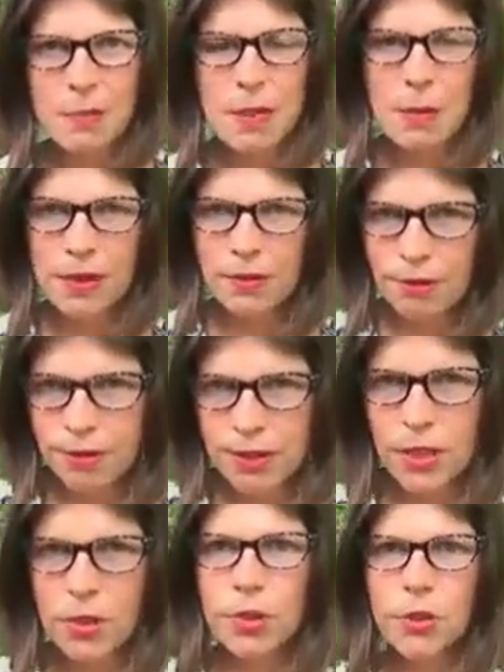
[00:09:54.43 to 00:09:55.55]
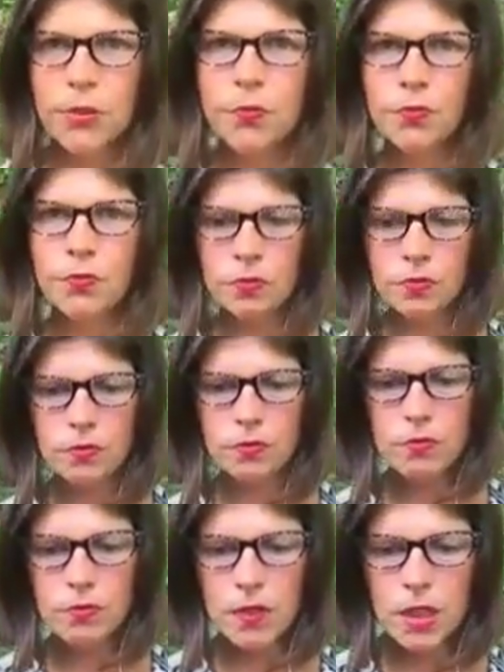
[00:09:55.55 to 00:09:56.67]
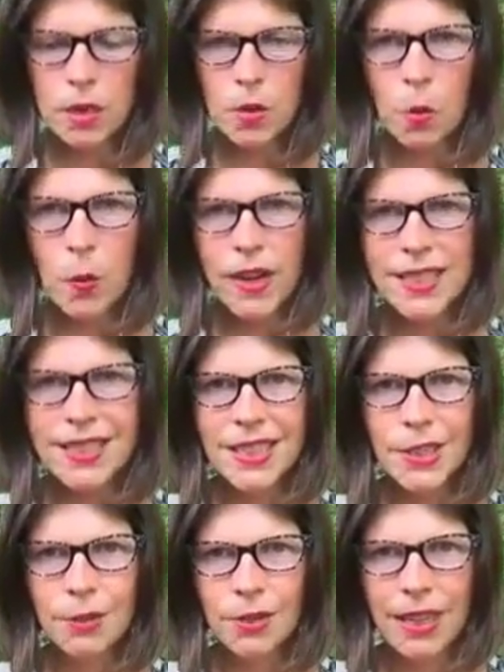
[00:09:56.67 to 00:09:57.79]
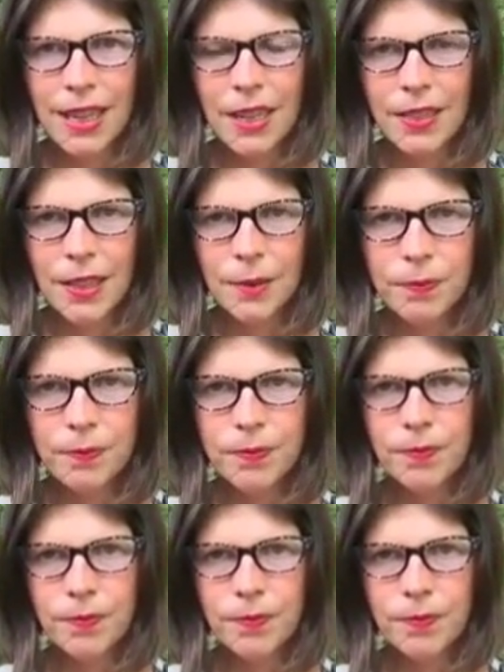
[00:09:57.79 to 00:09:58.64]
maybe even physical ways that you have relied on them.